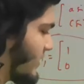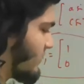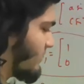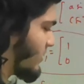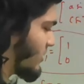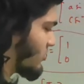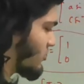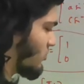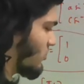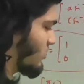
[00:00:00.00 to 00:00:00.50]
it
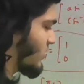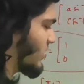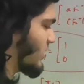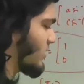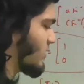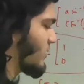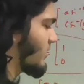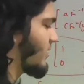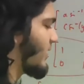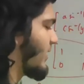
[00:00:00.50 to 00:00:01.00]
must go
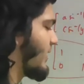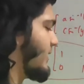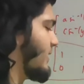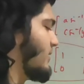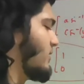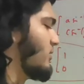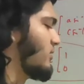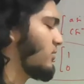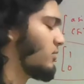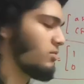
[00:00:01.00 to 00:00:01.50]
here,
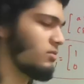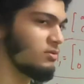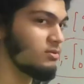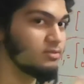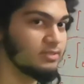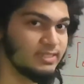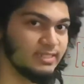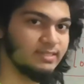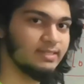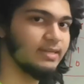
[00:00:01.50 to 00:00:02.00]
and to
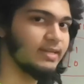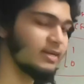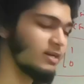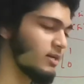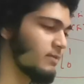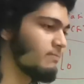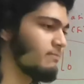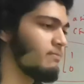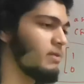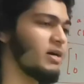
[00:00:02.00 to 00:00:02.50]
see the
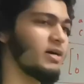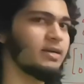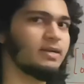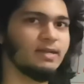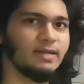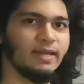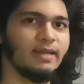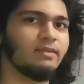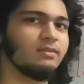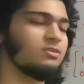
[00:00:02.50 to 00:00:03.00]
rigor part,
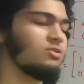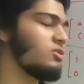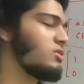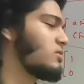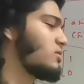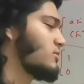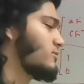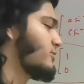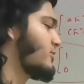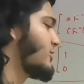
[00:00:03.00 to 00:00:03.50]
again go
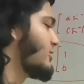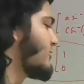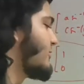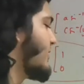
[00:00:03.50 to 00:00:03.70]
to the first